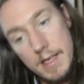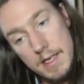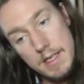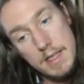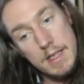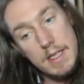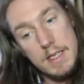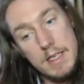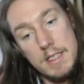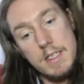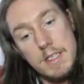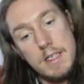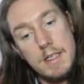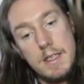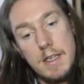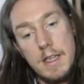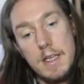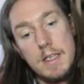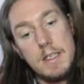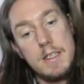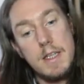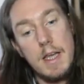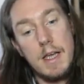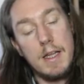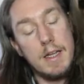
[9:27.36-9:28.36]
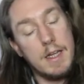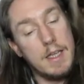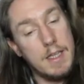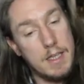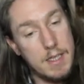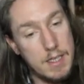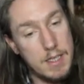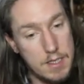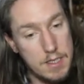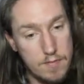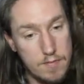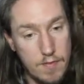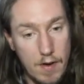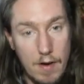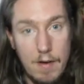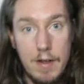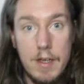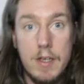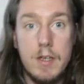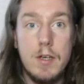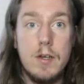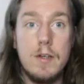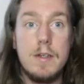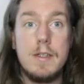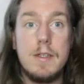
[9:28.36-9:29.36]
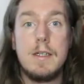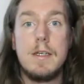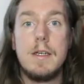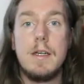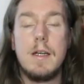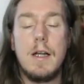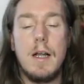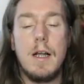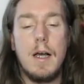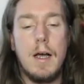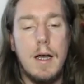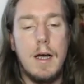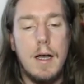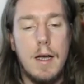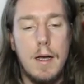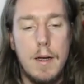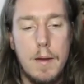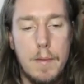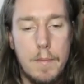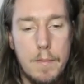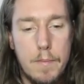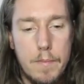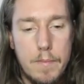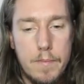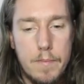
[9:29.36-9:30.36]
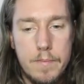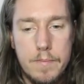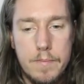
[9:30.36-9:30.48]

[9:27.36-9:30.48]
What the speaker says: This technique is very good. You